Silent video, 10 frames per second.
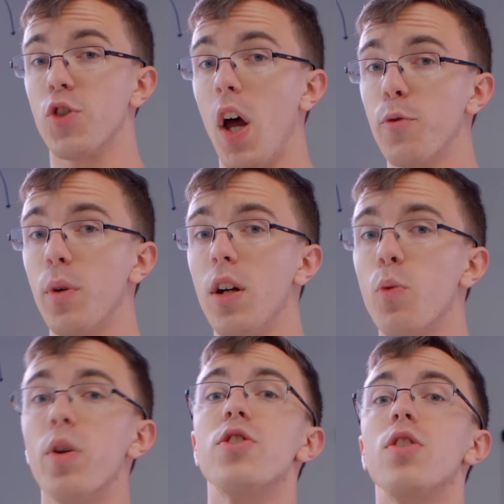software,
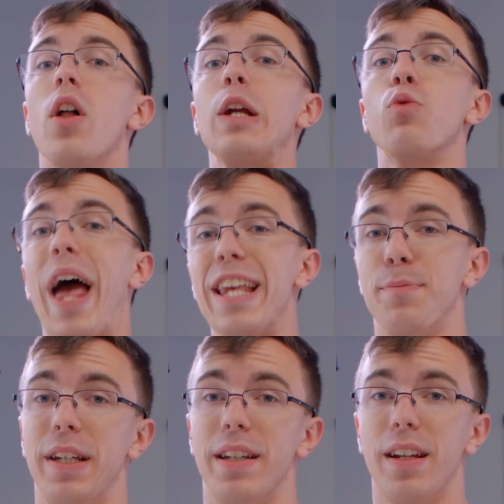we're installing
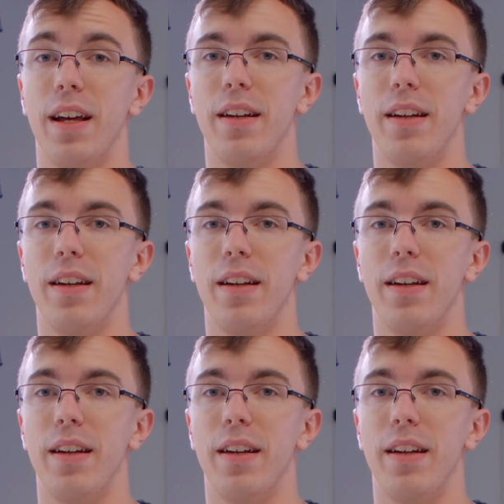Raspbian.